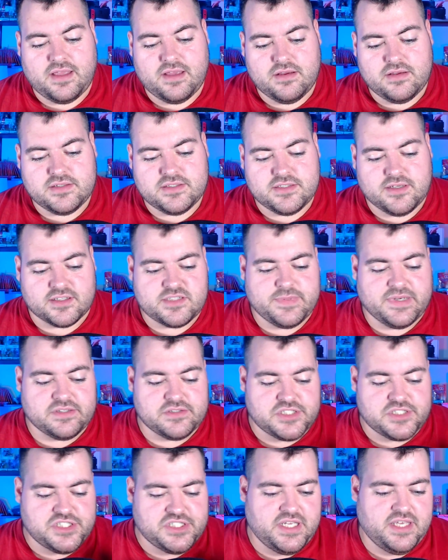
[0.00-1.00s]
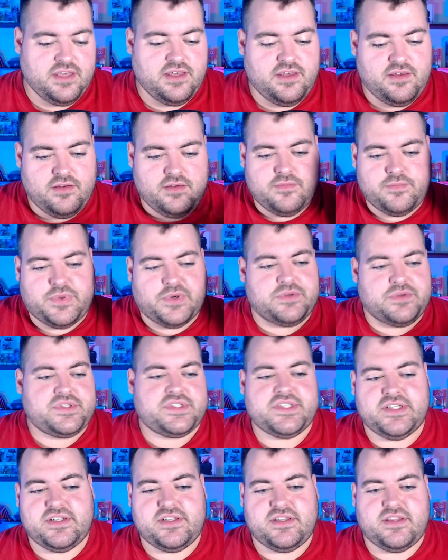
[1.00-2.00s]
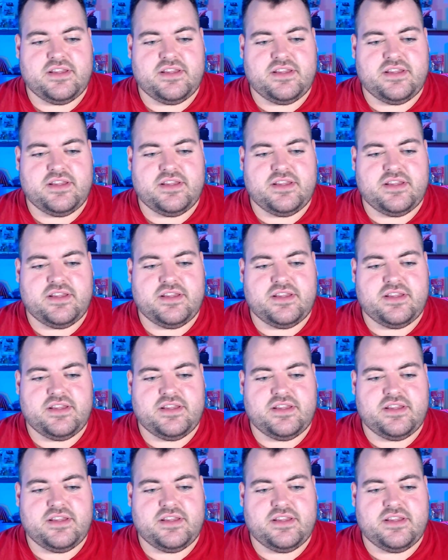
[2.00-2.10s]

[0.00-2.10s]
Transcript: Talked about, she posted